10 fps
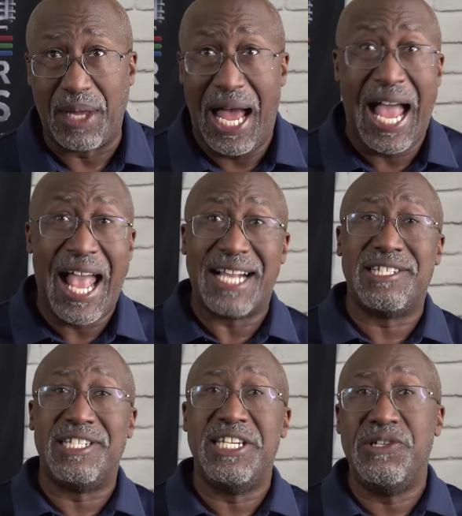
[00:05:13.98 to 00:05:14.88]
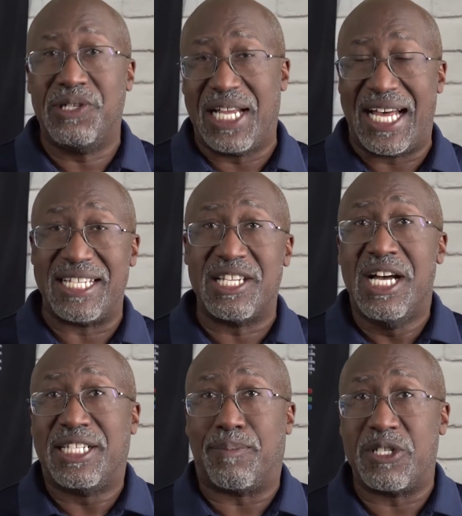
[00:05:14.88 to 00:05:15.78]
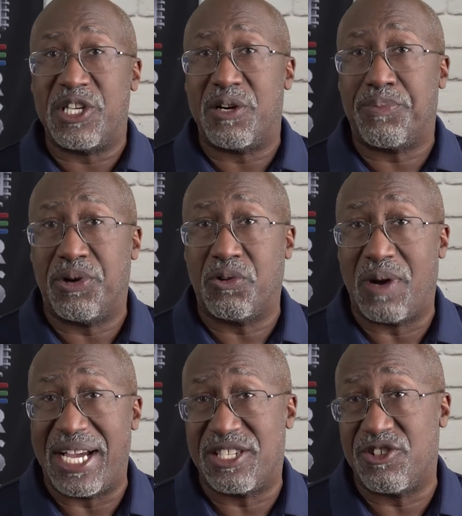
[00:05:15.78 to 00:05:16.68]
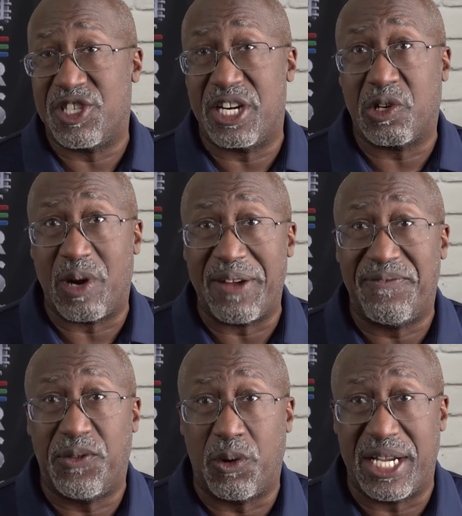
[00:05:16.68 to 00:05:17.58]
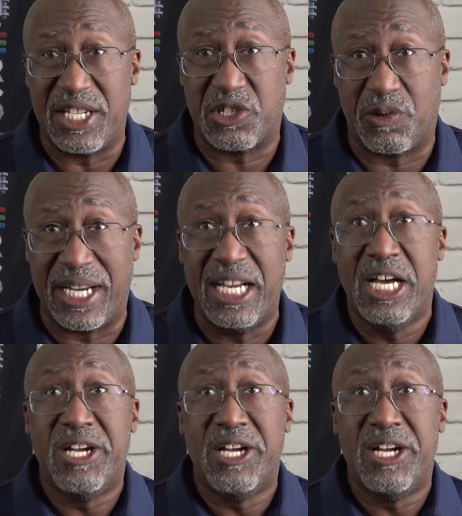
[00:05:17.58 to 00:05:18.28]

I actually utilized the Presenter Pro Riser CineGrey 4D screen